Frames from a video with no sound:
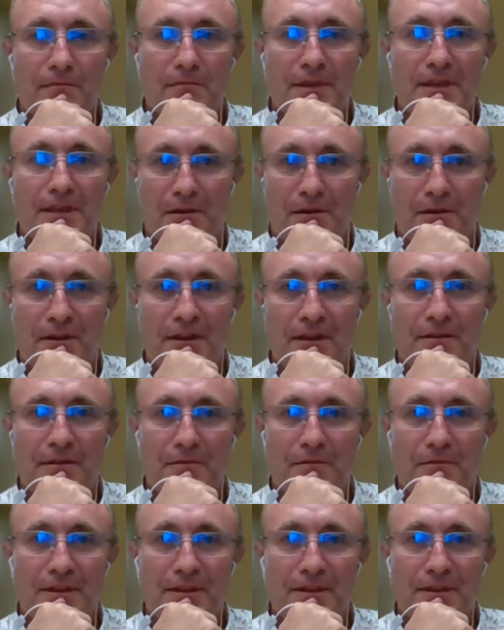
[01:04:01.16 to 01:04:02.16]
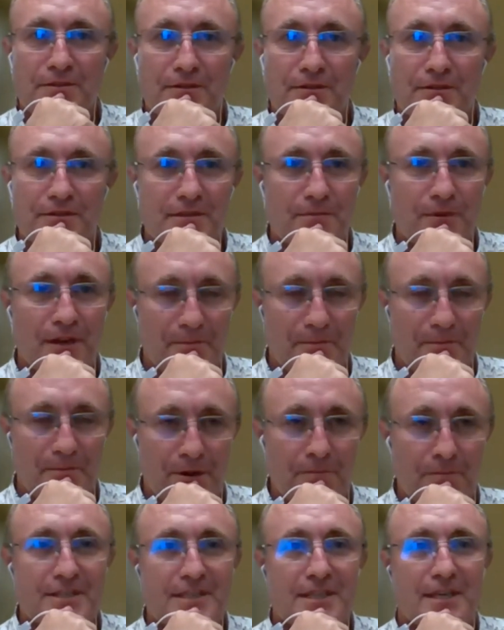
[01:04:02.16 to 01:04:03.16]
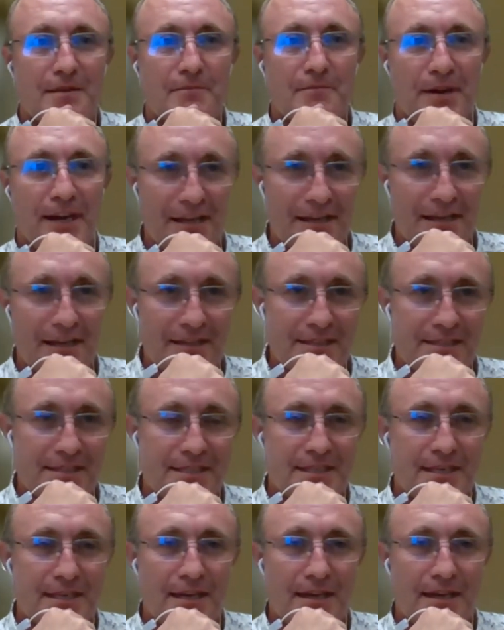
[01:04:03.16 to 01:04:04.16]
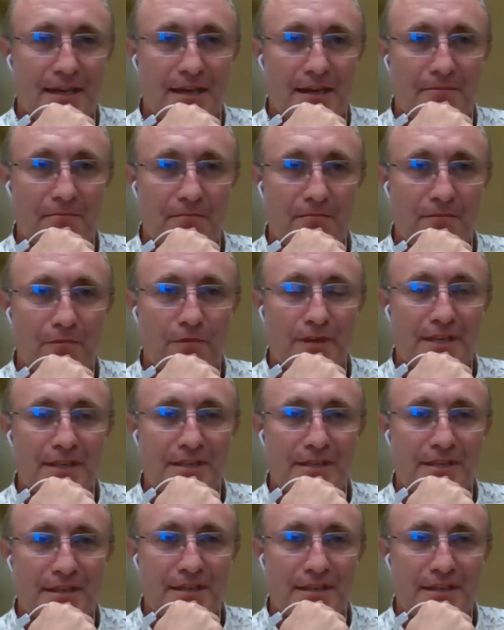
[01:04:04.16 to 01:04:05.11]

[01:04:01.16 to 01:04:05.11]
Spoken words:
we saw some really promising pilots. Very